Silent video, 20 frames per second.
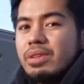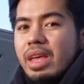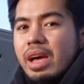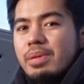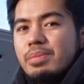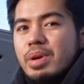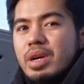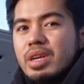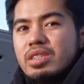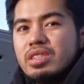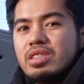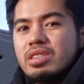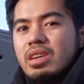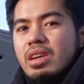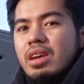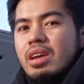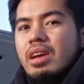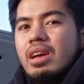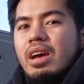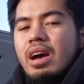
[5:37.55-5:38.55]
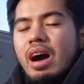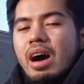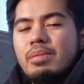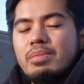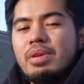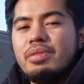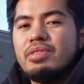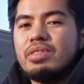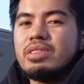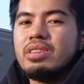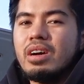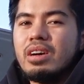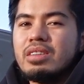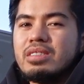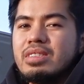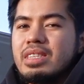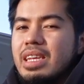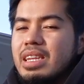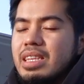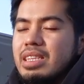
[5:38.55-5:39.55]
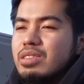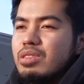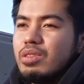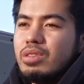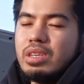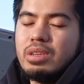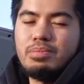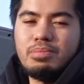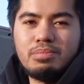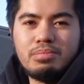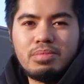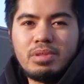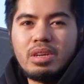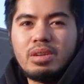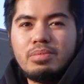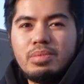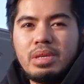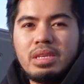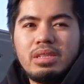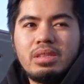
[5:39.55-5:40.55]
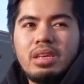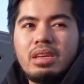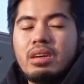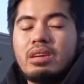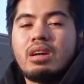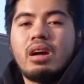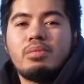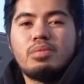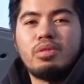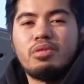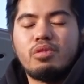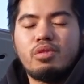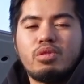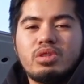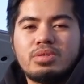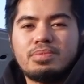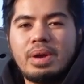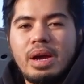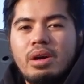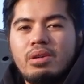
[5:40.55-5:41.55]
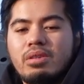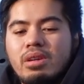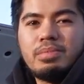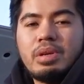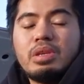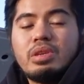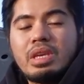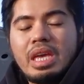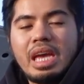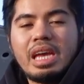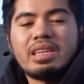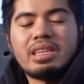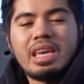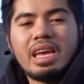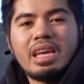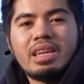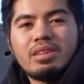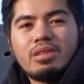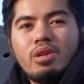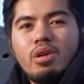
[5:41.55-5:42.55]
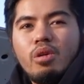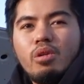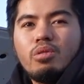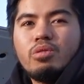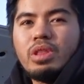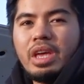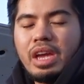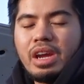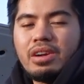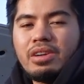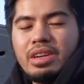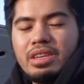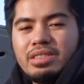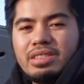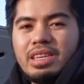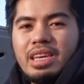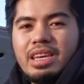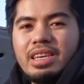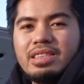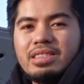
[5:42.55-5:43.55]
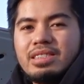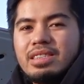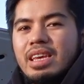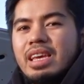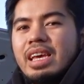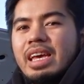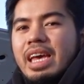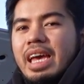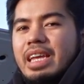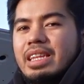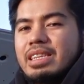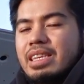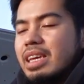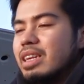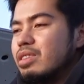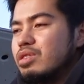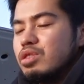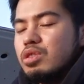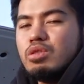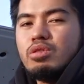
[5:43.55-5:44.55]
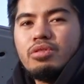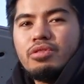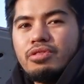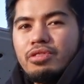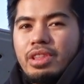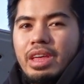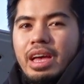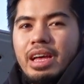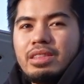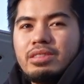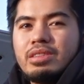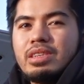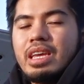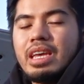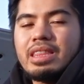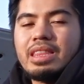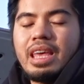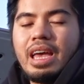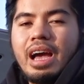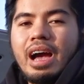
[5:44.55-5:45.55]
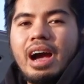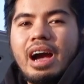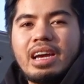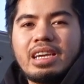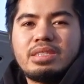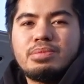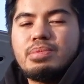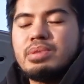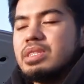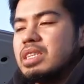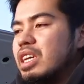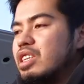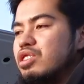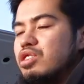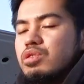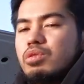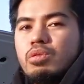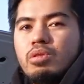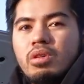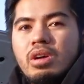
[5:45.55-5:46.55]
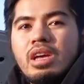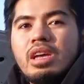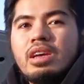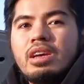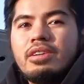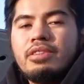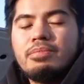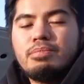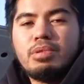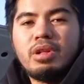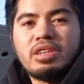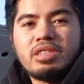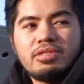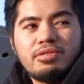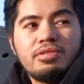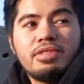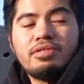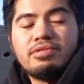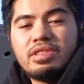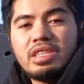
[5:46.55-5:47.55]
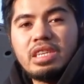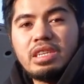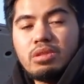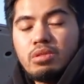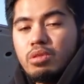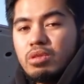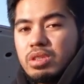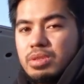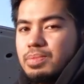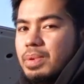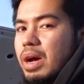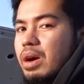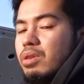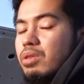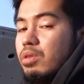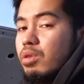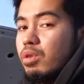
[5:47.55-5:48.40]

that much. Um, if it does, then it's only going to be like a couple of horsepower. But you can get cold air intakes and get a tune for that to get that highest potential plus fifteen horsepower